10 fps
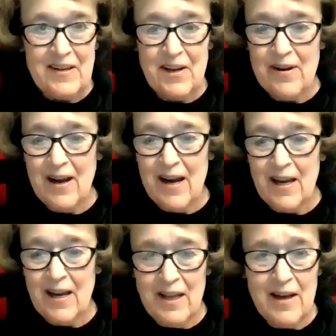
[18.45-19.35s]
Carrie,
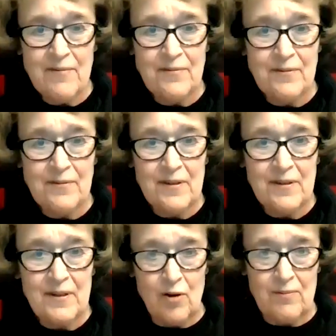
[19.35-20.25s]
I loved
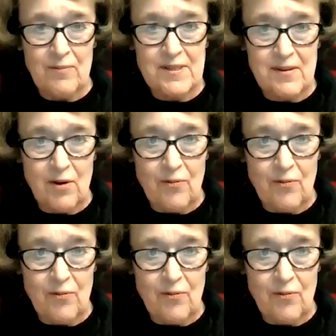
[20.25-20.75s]
your